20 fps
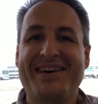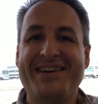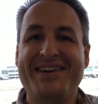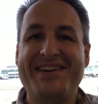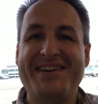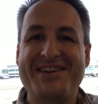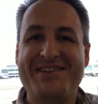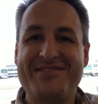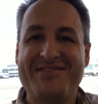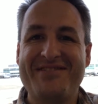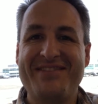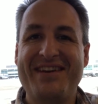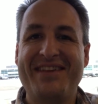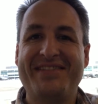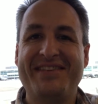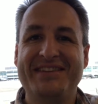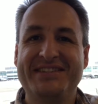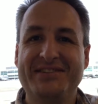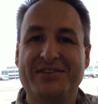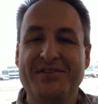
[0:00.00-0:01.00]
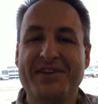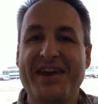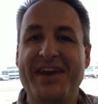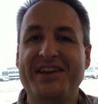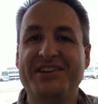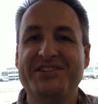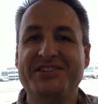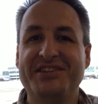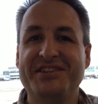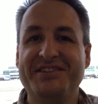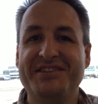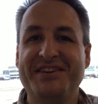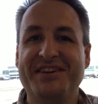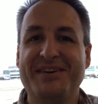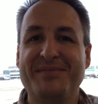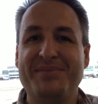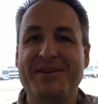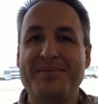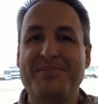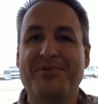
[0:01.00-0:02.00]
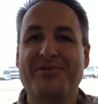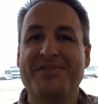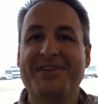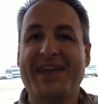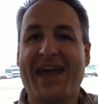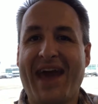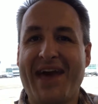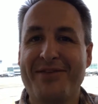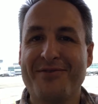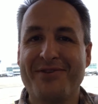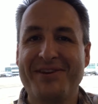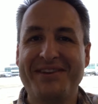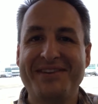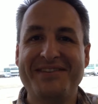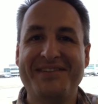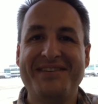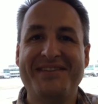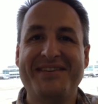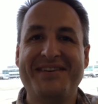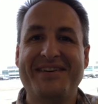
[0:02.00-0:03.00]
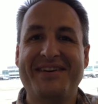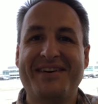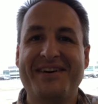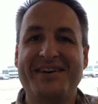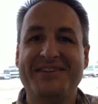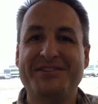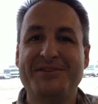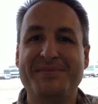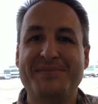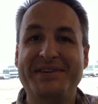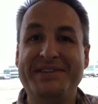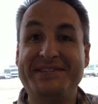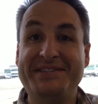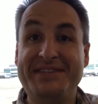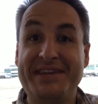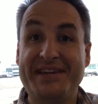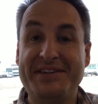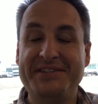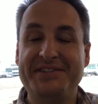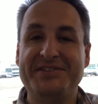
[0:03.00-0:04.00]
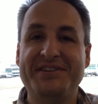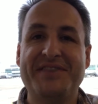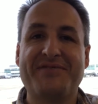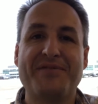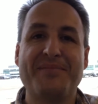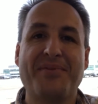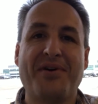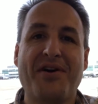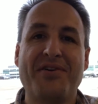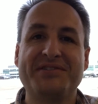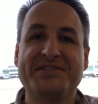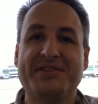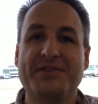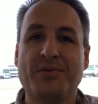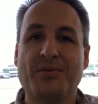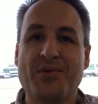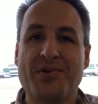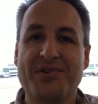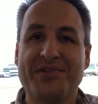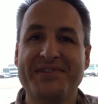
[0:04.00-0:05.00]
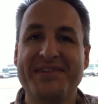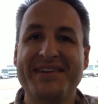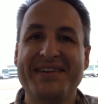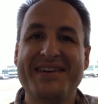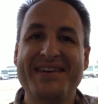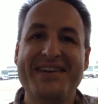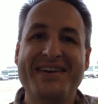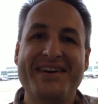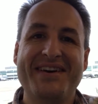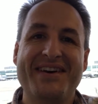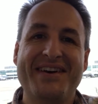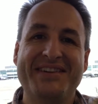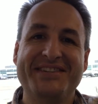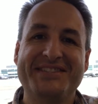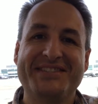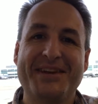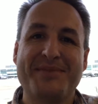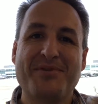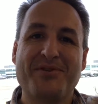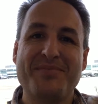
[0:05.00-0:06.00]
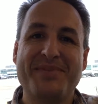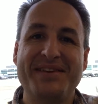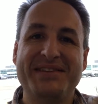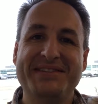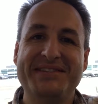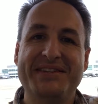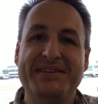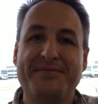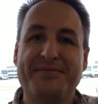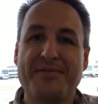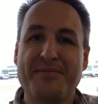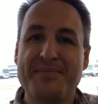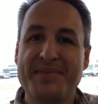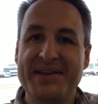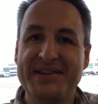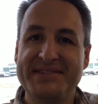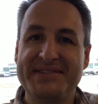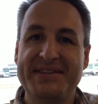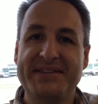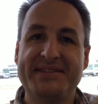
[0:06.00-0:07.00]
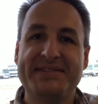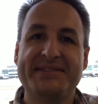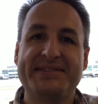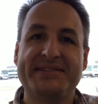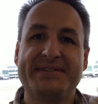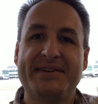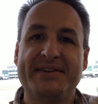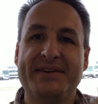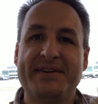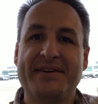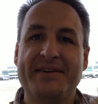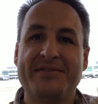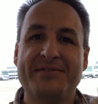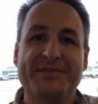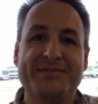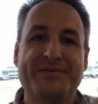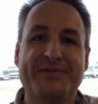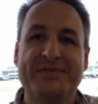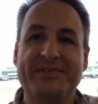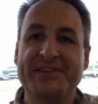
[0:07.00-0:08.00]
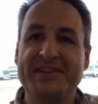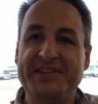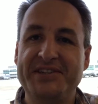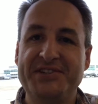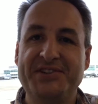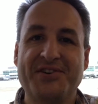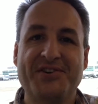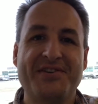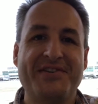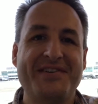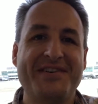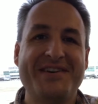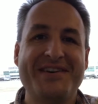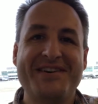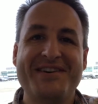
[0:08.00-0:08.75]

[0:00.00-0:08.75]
Here at this location, people are gathering to be sent to different parts of the world. Some are being sent for business, others for leisure,